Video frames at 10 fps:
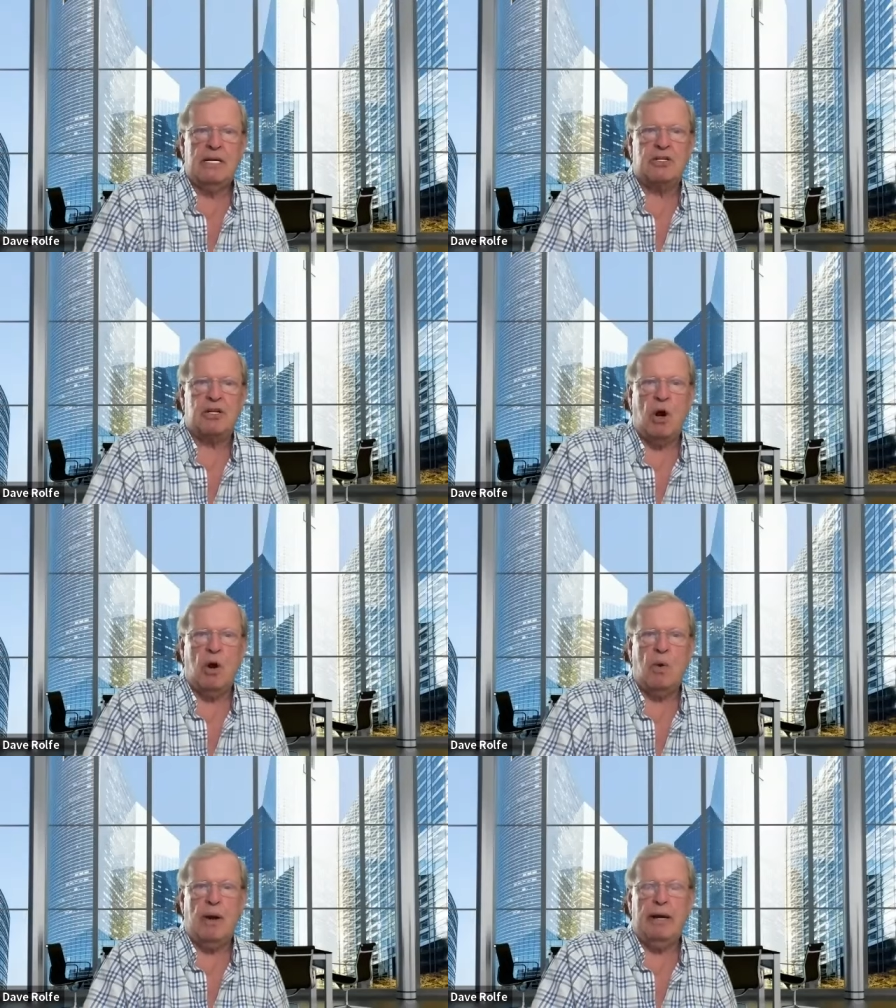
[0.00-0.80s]

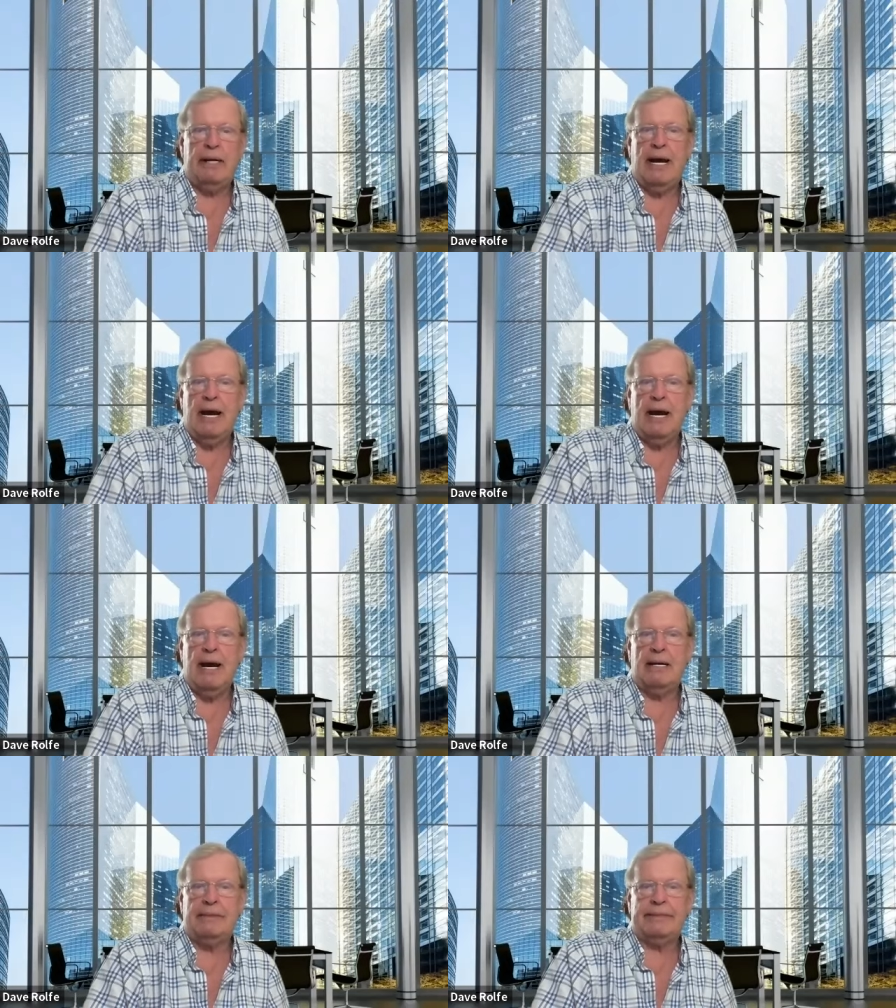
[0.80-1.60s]
So, a
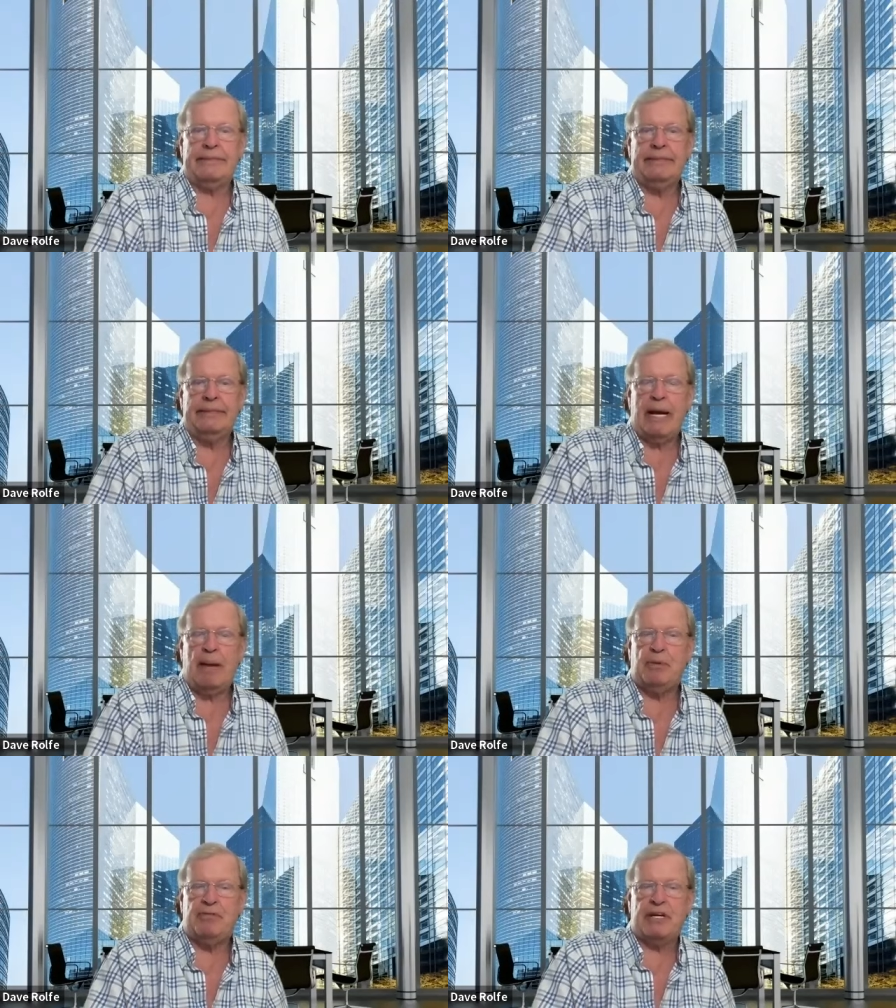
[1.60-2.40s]
uh,
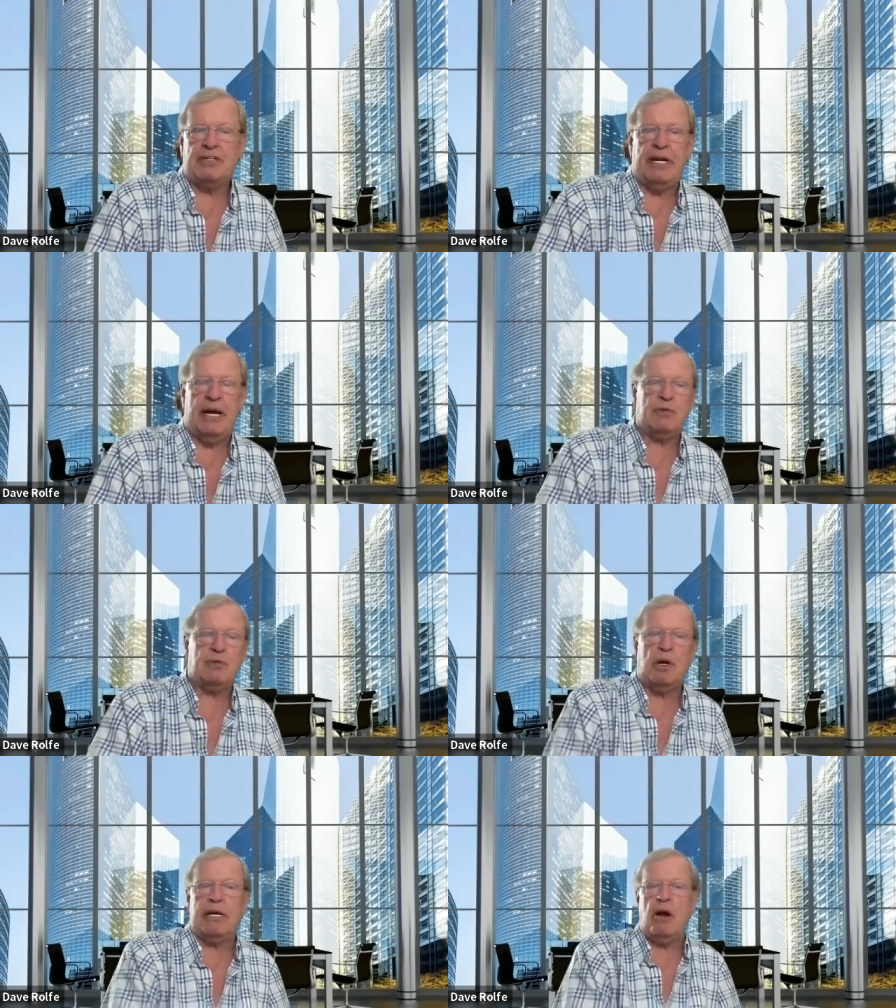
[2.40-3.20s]
couple things today. I
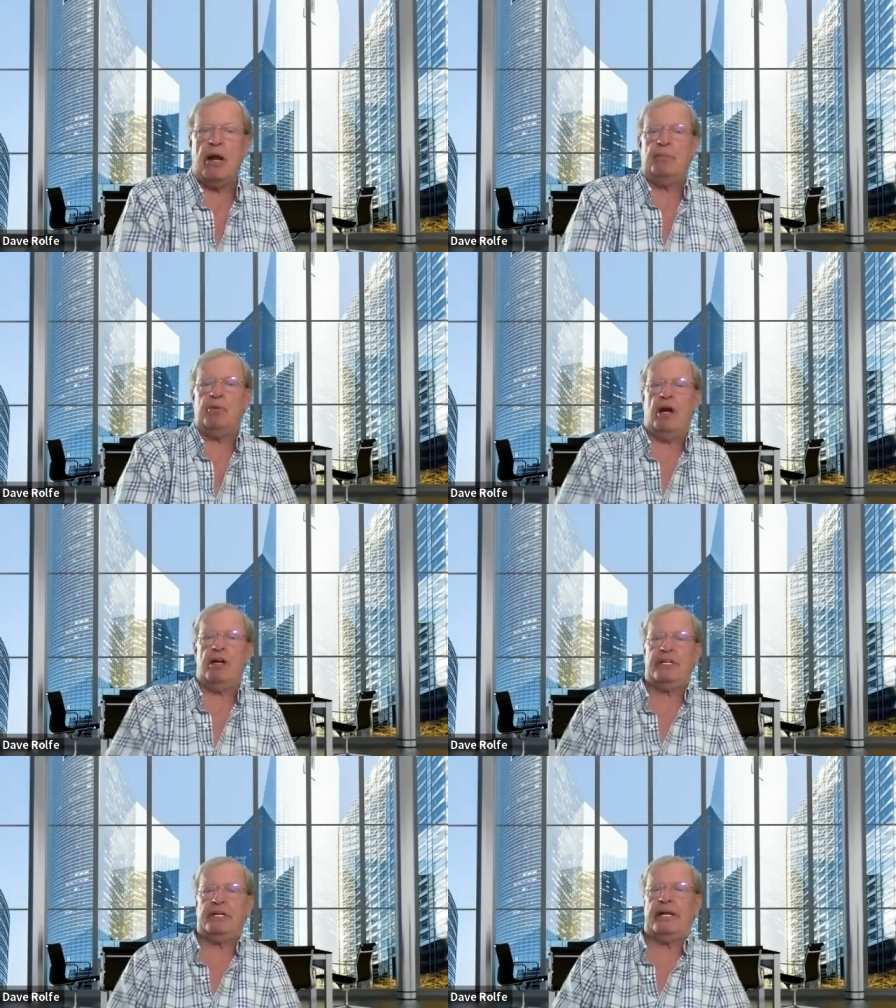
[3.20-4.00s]
was working on a
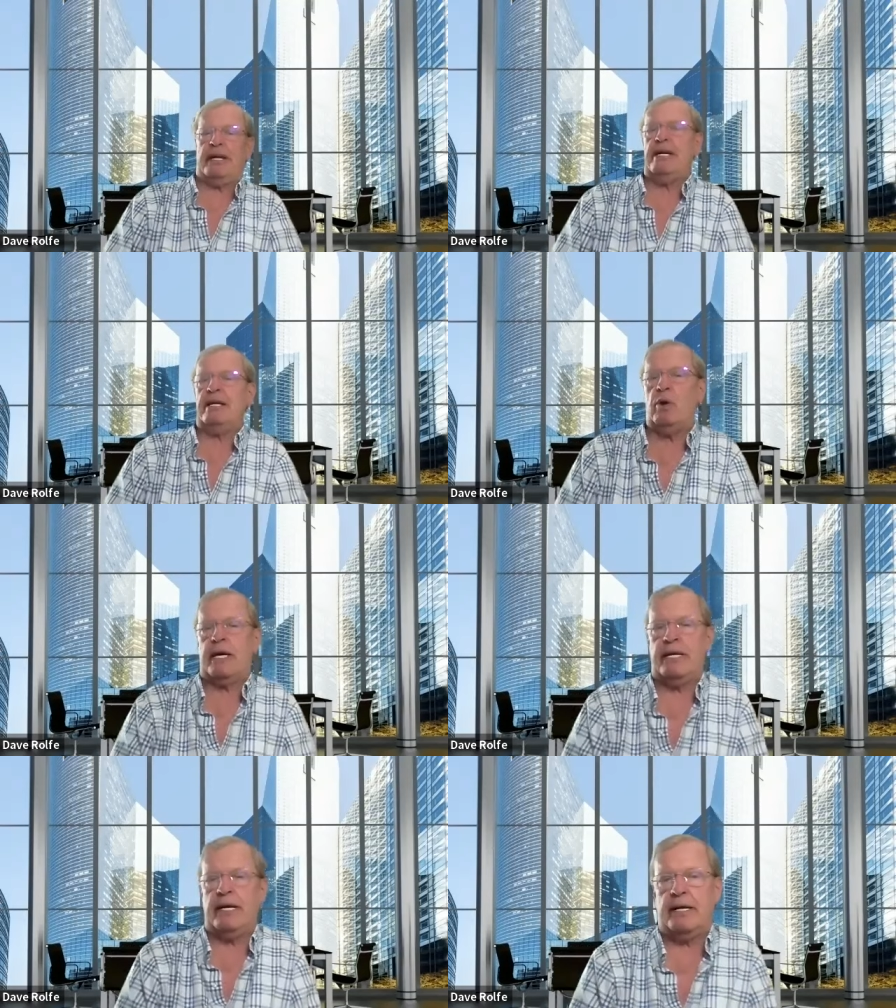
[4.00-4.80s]
project. I didn't
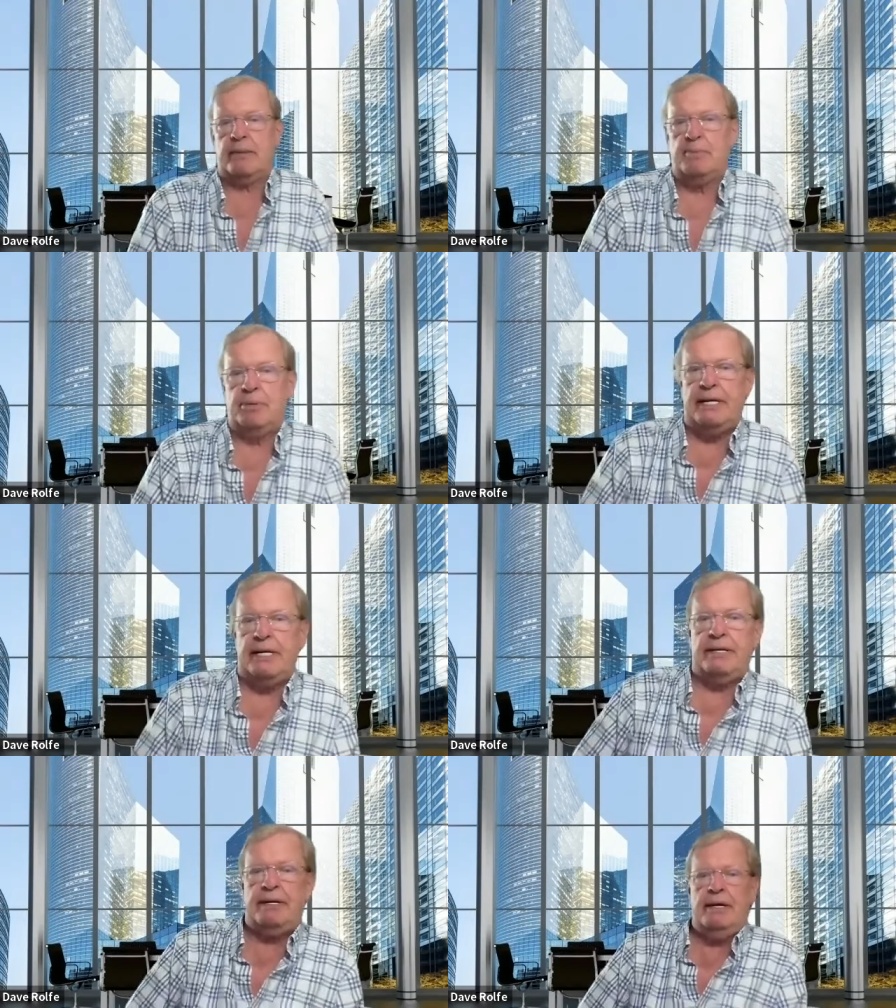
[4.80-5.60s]
quite get it
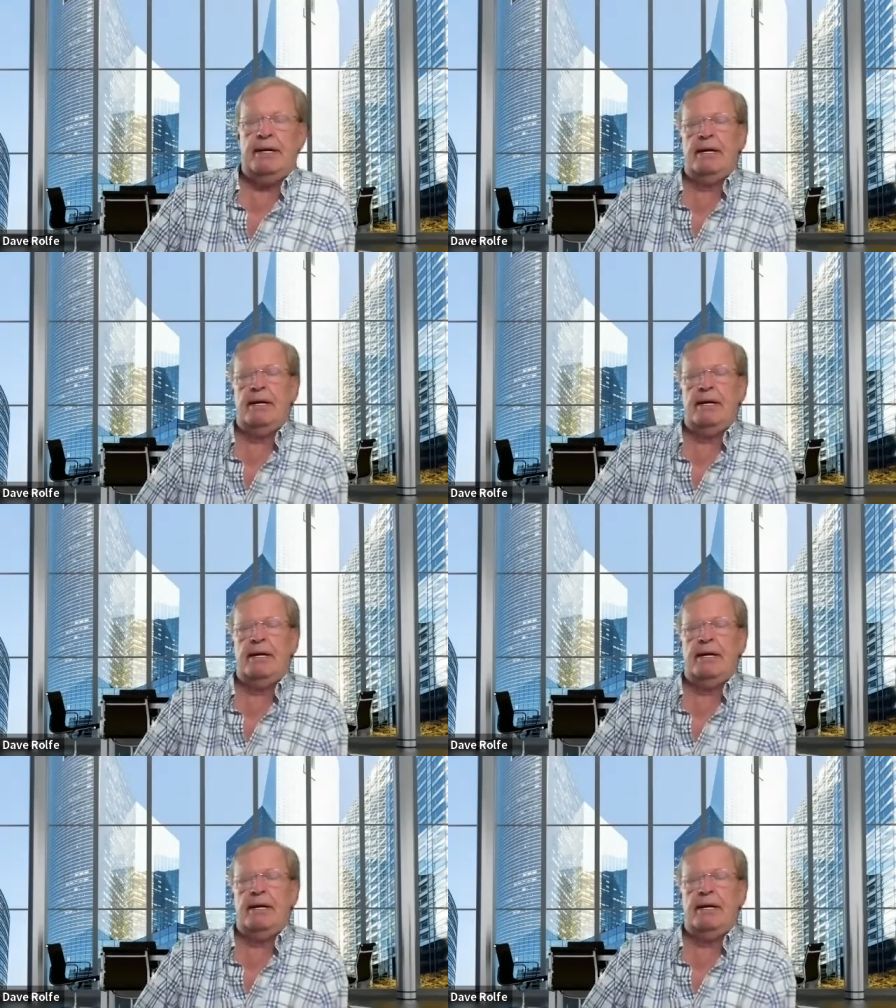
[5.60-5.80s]
completed